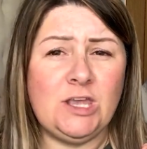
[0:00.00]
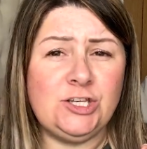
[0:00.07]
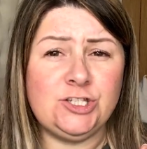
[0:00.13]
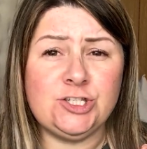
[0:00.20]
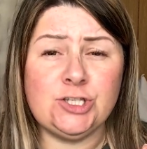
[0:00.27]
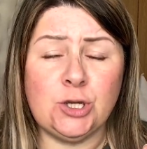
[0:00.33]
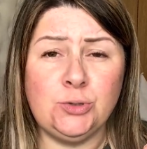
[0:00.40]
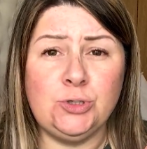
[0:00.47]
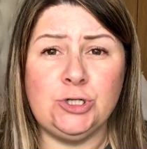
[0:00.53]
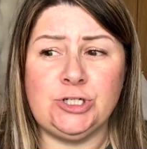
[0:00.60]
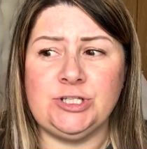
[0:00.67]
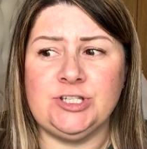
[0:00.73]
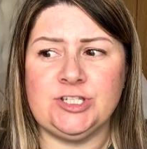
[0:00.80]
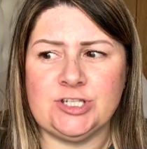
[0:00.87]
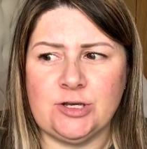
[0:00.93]
So good,
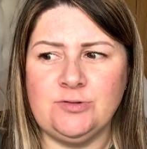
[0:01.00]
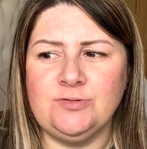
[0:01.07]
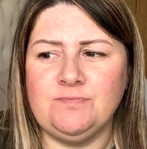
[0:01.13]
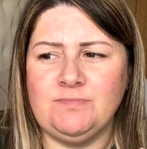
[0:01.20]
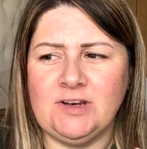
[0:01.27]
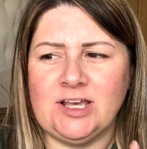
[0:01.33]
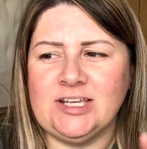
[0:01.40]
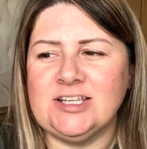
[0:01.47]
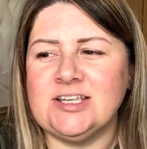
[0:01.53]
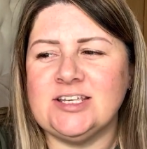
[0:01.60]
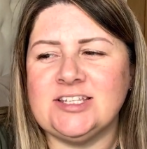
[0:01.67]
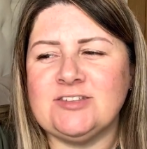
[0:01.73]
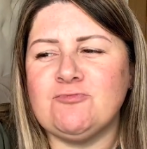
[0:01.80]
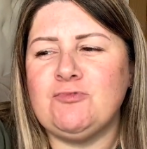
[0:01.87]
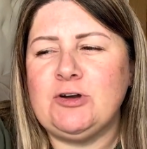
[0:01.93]
and so like
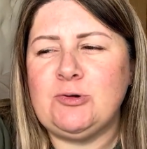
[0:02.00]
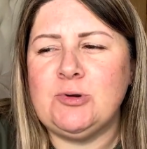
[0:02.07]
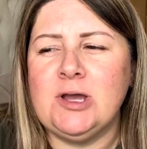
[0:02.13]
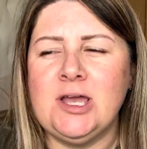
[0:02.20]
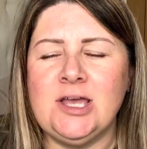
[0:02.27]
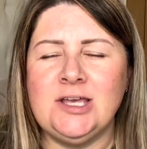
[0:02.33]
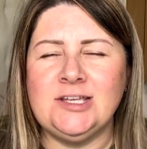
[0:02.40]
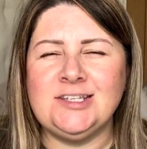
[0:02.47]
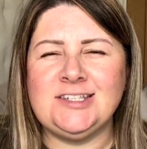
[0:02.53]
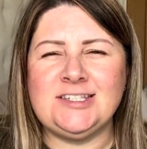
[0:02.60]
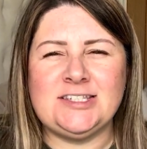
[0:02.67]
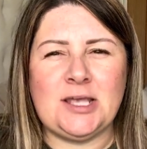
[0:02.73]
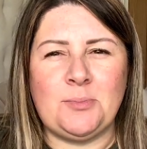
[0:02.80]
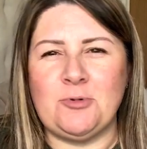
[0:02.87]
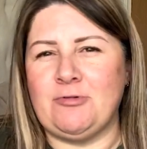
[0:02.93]
a real
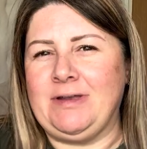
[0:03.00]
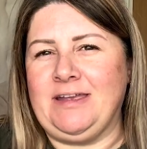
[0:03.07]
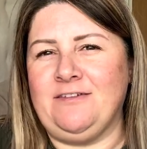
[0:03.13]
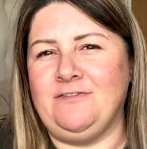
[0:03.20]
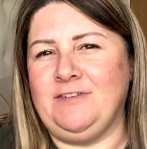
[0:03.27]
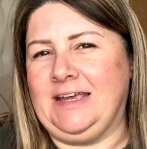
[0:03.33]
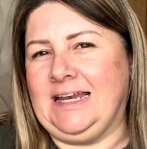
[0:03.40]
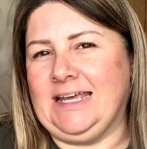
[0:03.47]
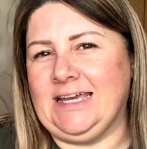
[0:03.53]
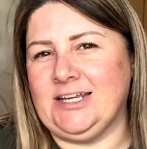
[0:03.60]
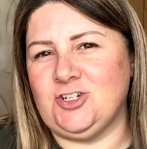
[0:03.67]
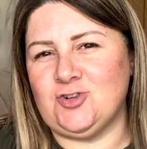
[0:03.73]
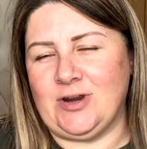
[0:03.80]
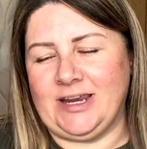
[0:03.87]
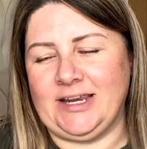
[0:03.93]
summery feeling
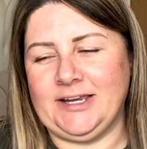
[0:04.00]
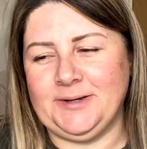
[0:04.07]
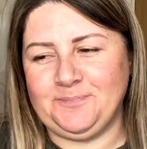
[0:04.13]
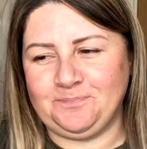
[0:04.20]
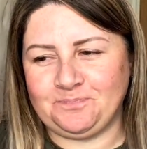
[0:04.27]
drink.